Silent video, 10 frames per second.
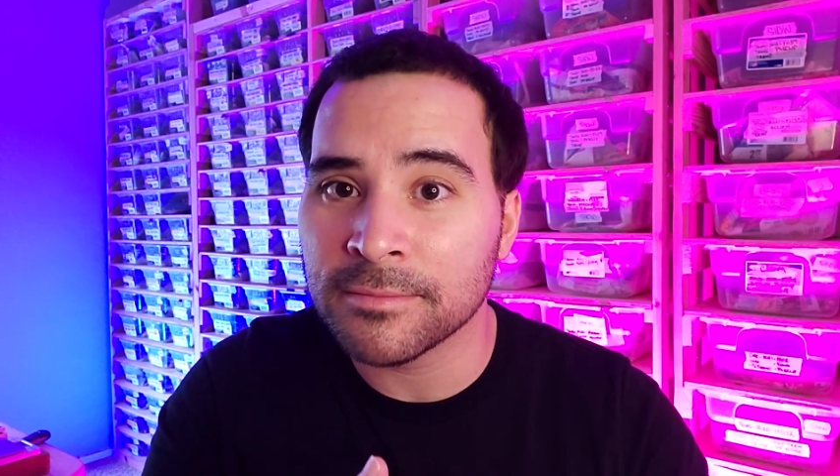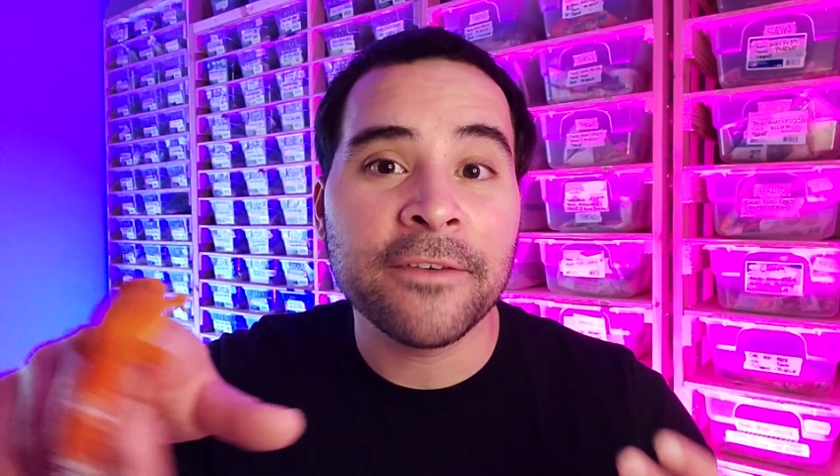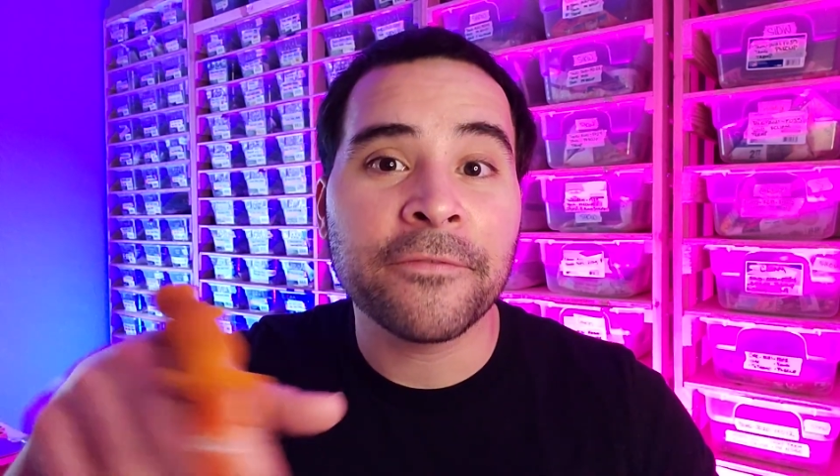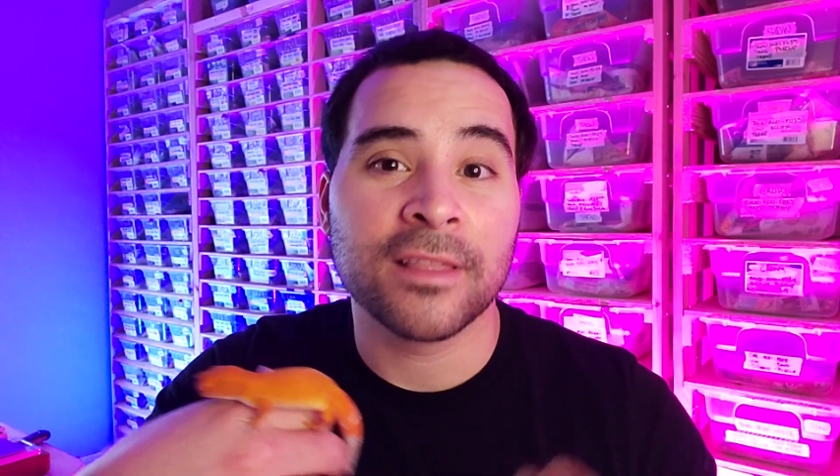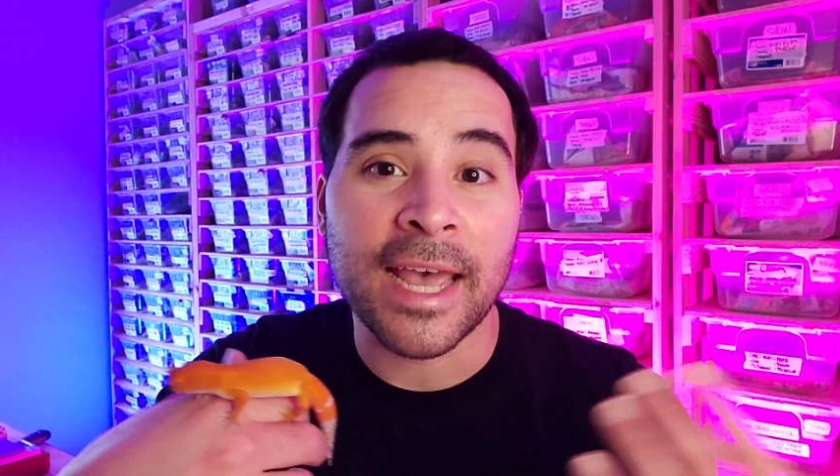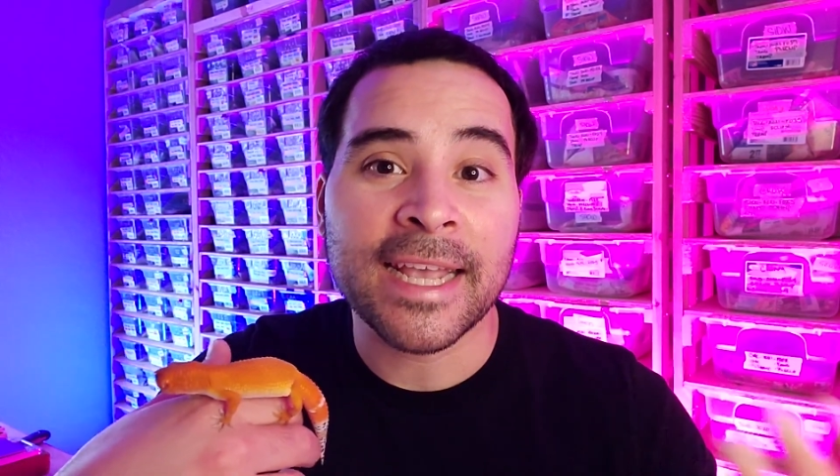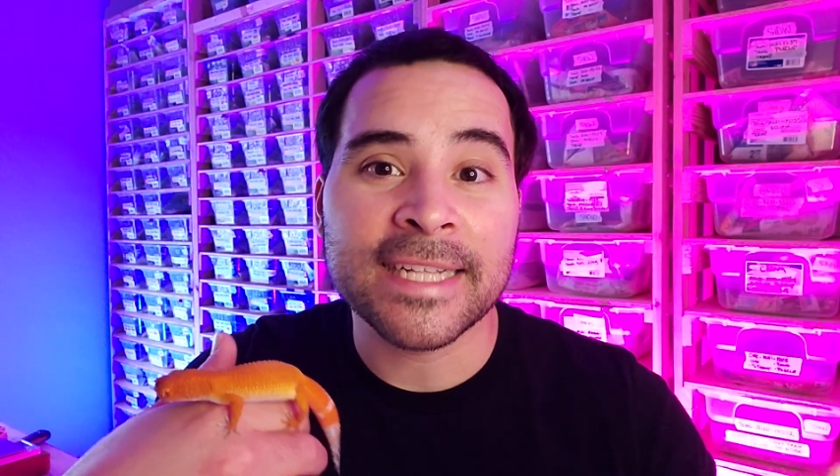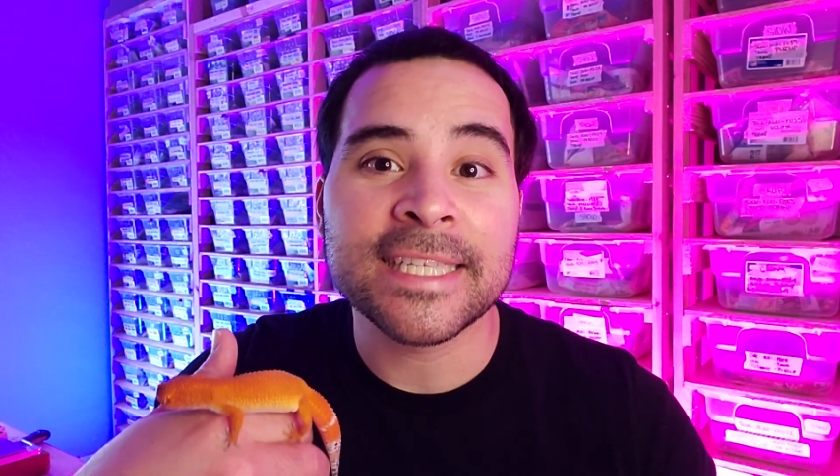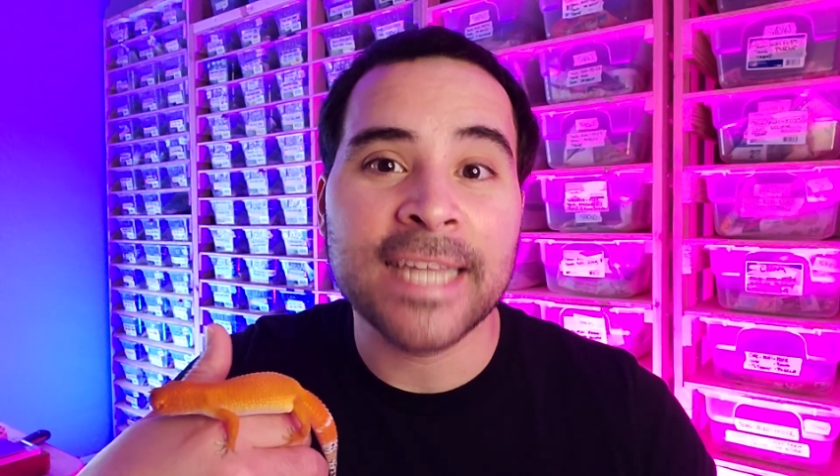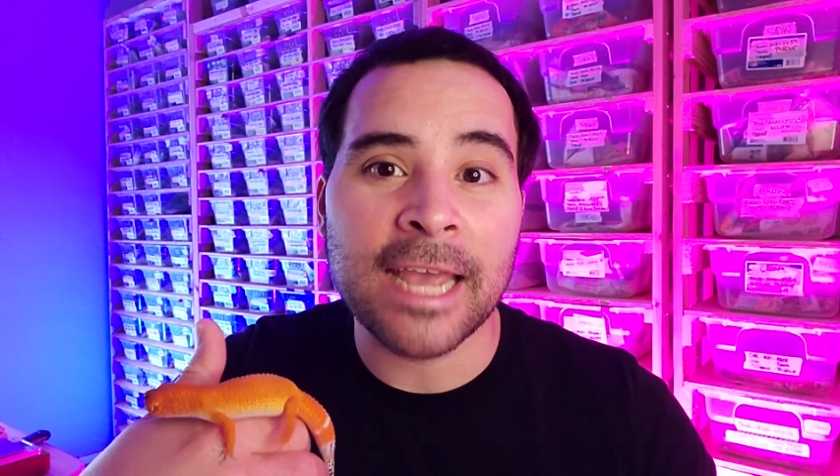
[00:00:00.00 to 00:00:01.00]
If, like
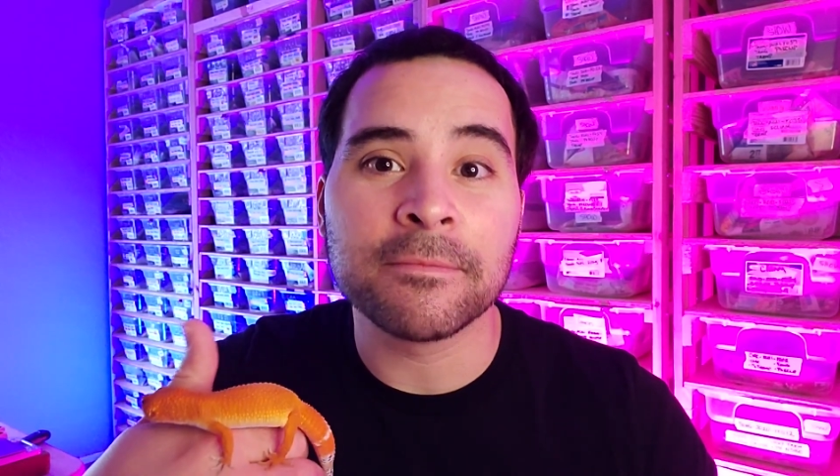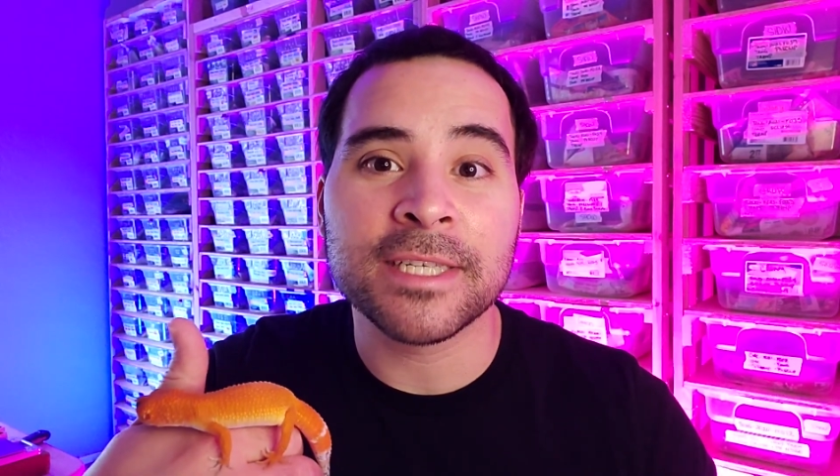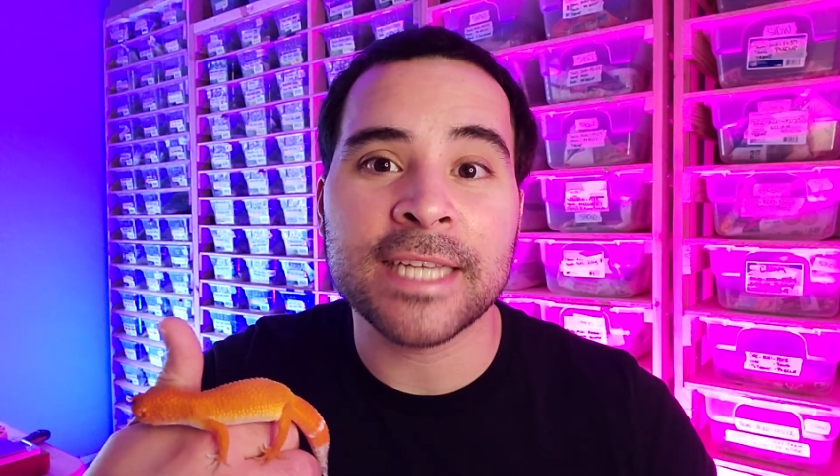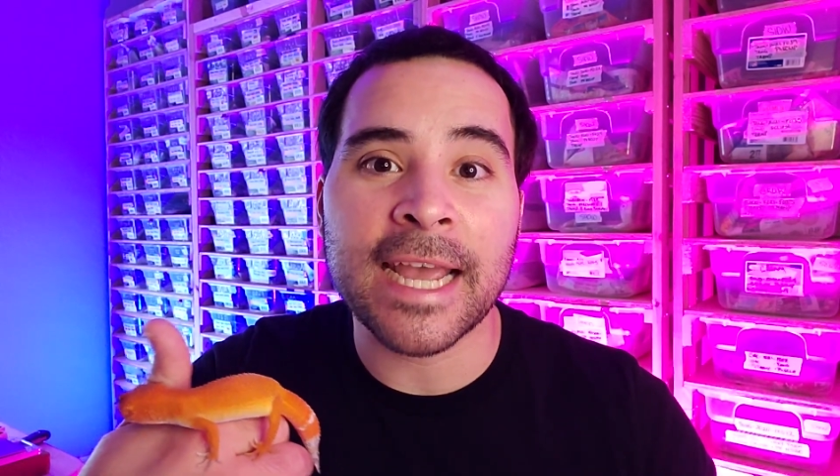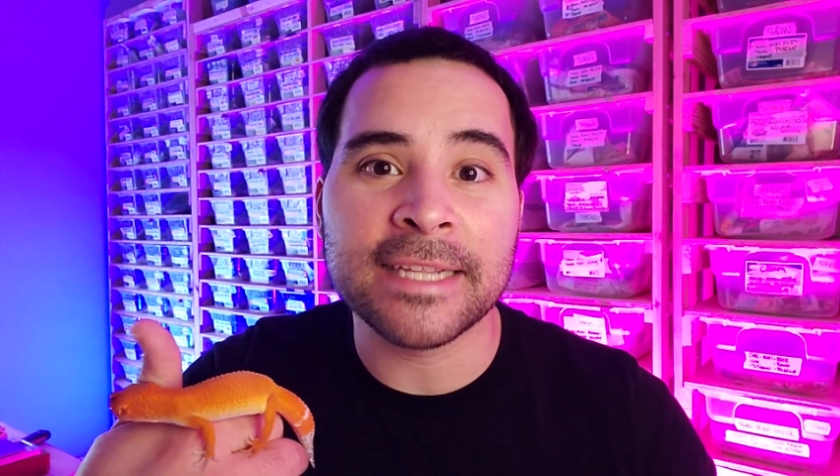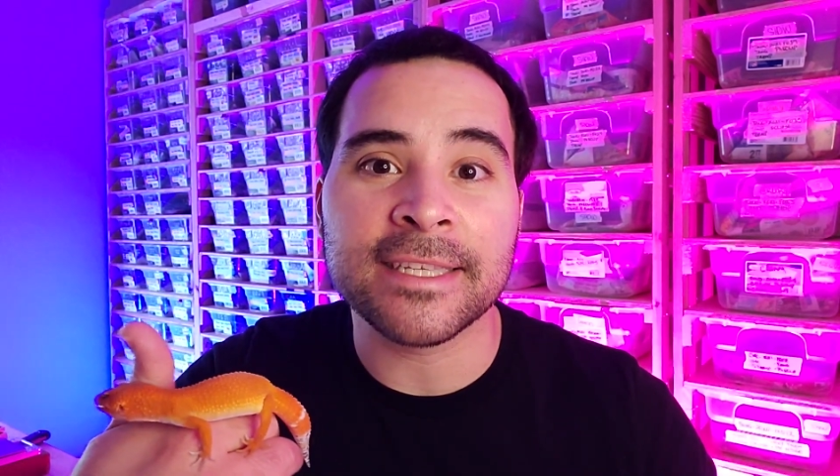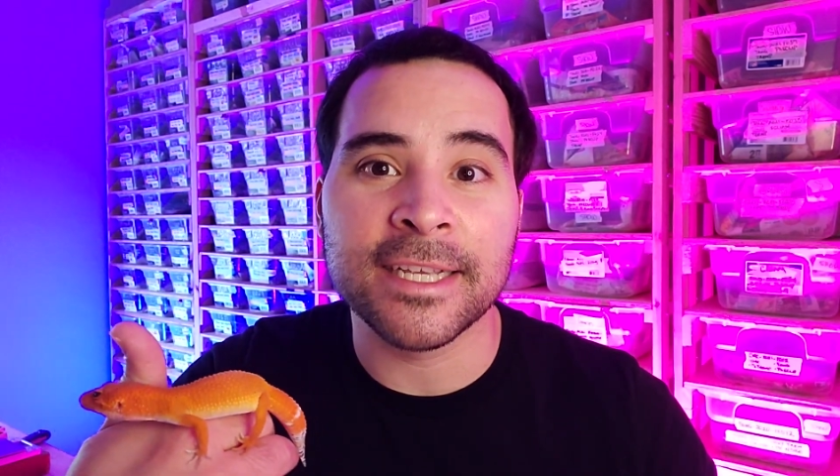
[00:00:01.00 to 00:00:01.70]
its name states,